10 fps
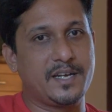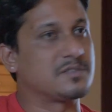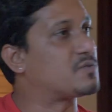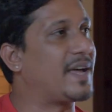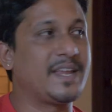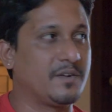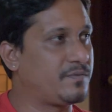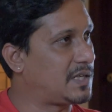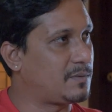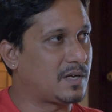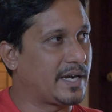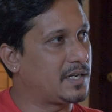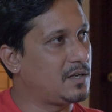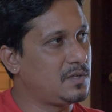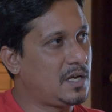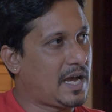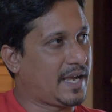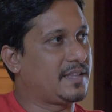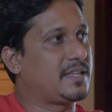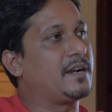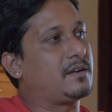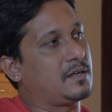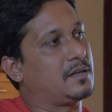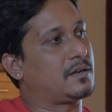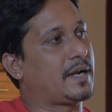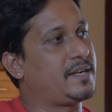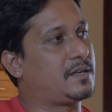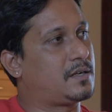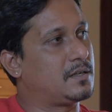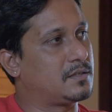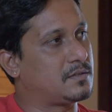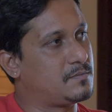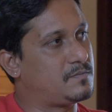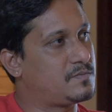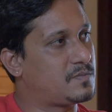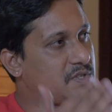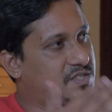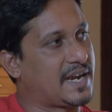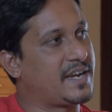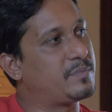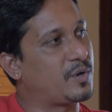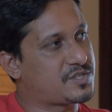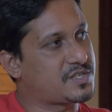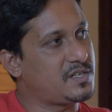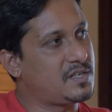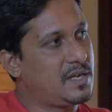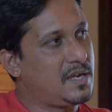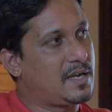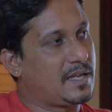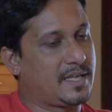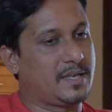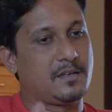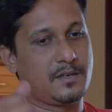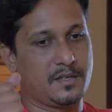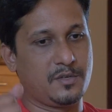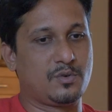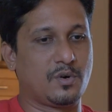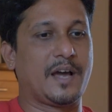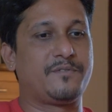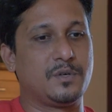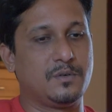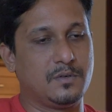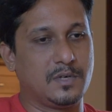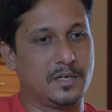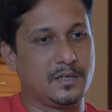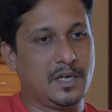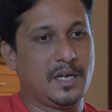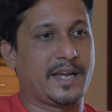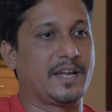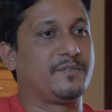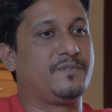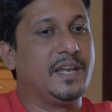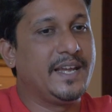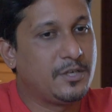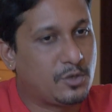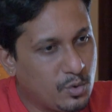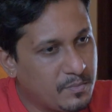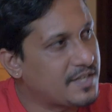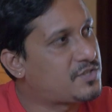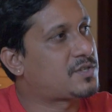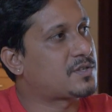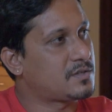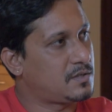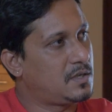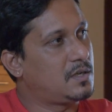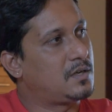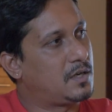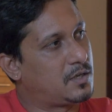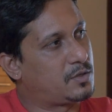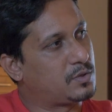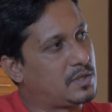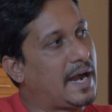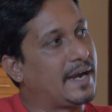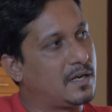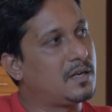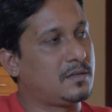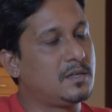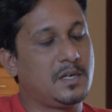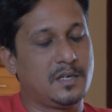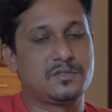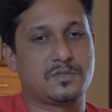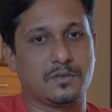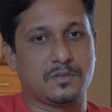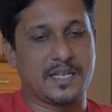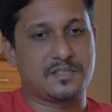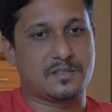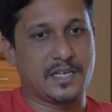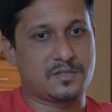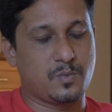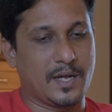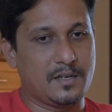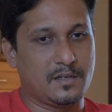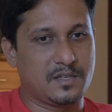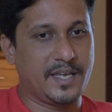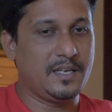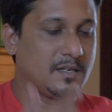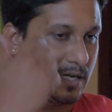It is very comfortable right now. I get that right standing posture, and then you don't have to kind of lean too much to the handle. So that's one thing.